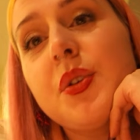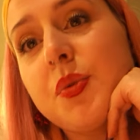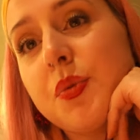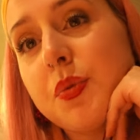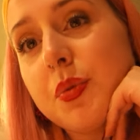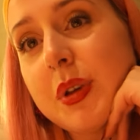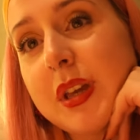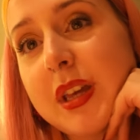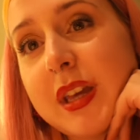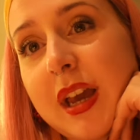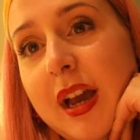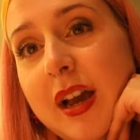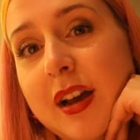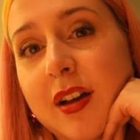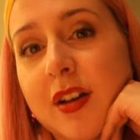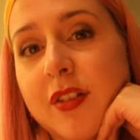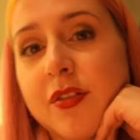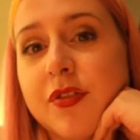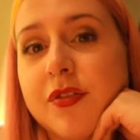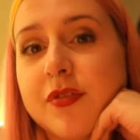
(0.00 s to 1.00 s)
We
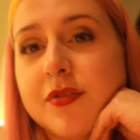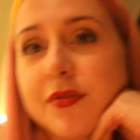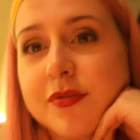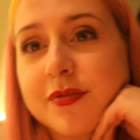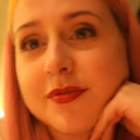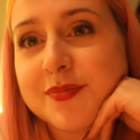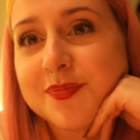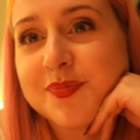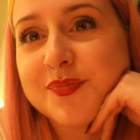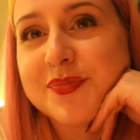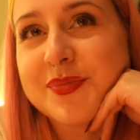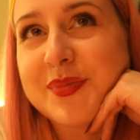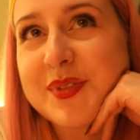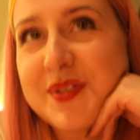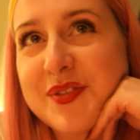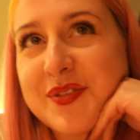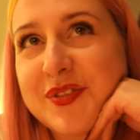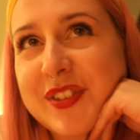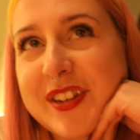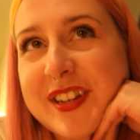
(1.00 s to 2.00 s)
have
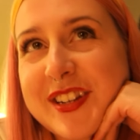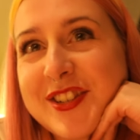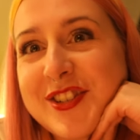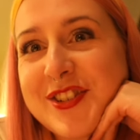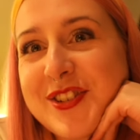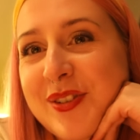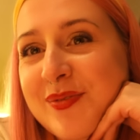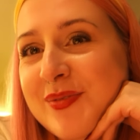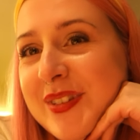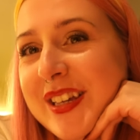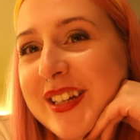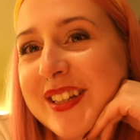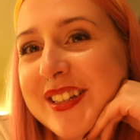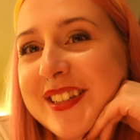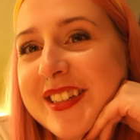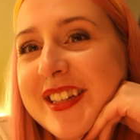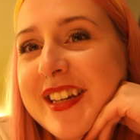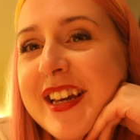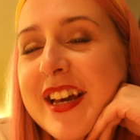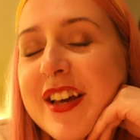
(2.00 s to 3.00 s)
finished our
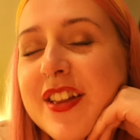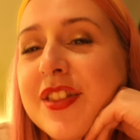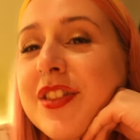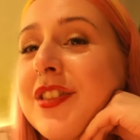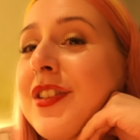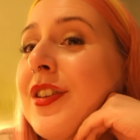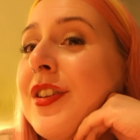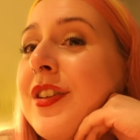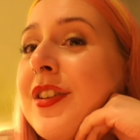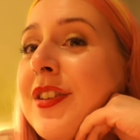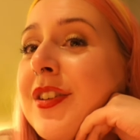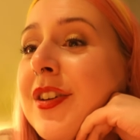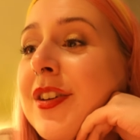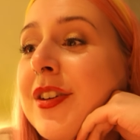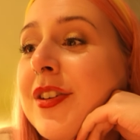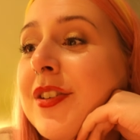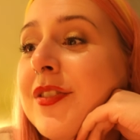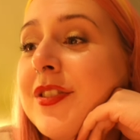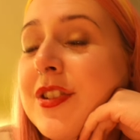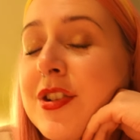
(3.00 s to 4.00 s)
meal.
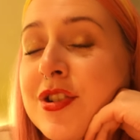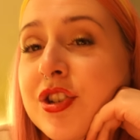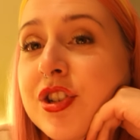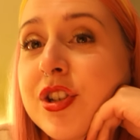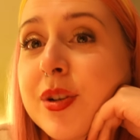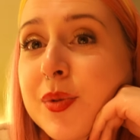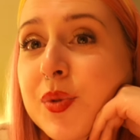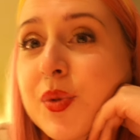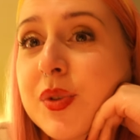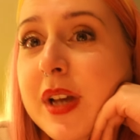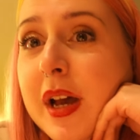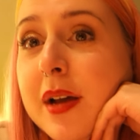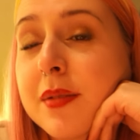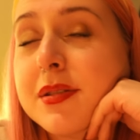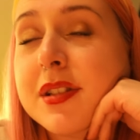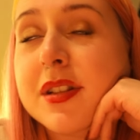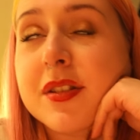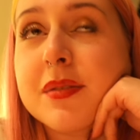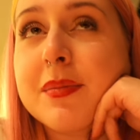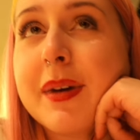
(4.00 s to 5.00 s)
The fish and chips was
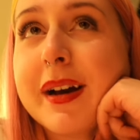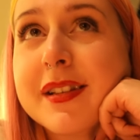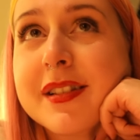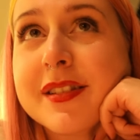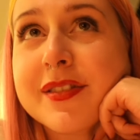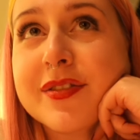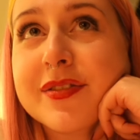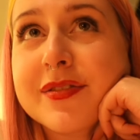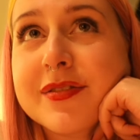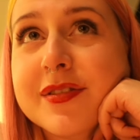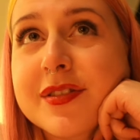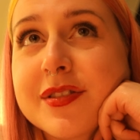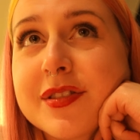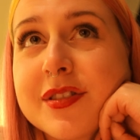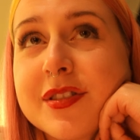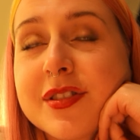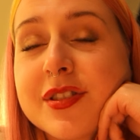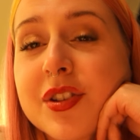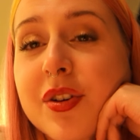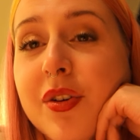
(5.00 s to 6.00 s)
absolutely massive.
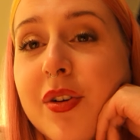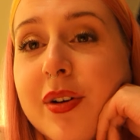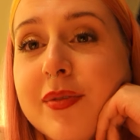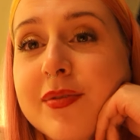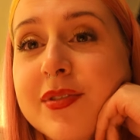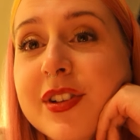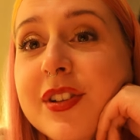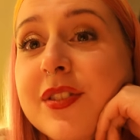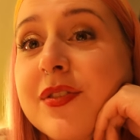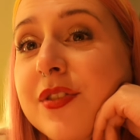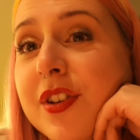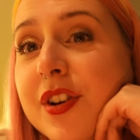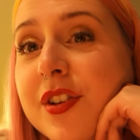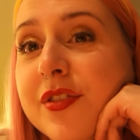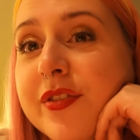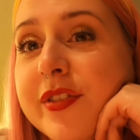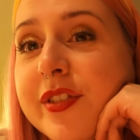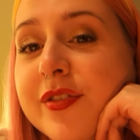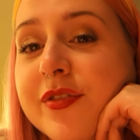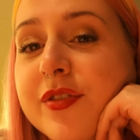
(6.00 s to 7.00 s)
So I'm feeling
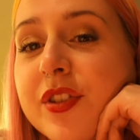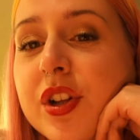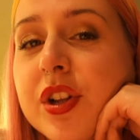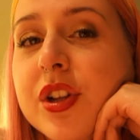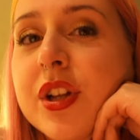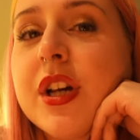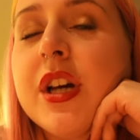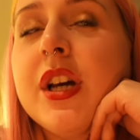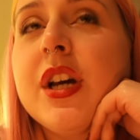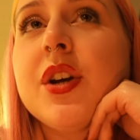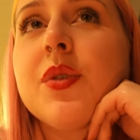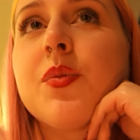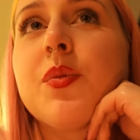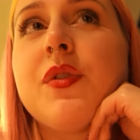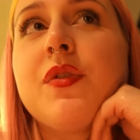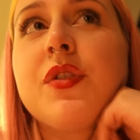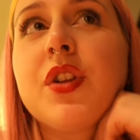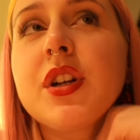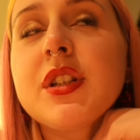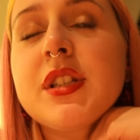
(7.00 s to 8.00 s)
very, very full.
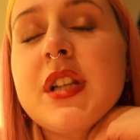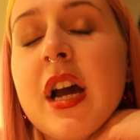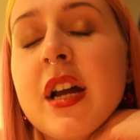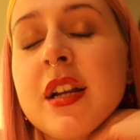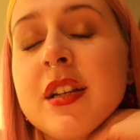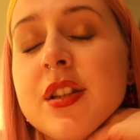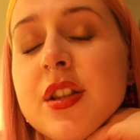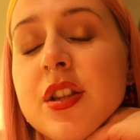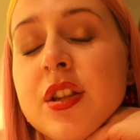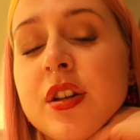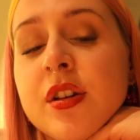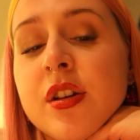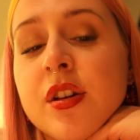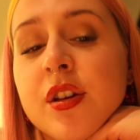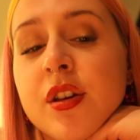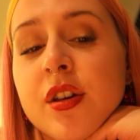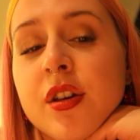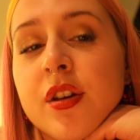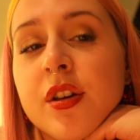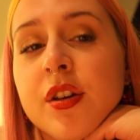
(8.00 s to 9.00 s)
We've looked at
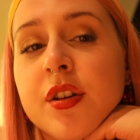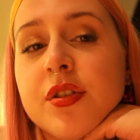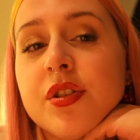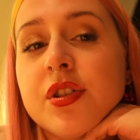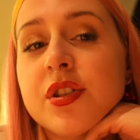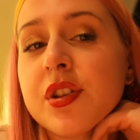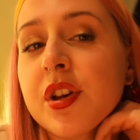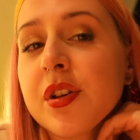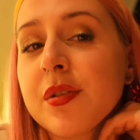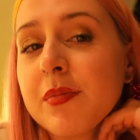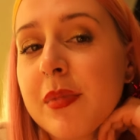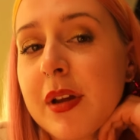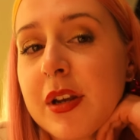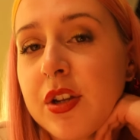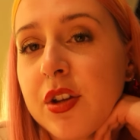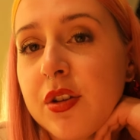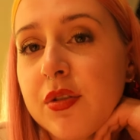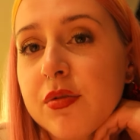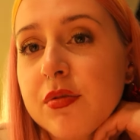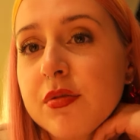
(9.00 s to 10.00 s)
the dessert
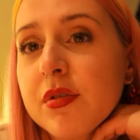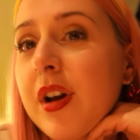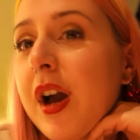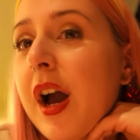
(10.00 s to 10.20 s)
menu.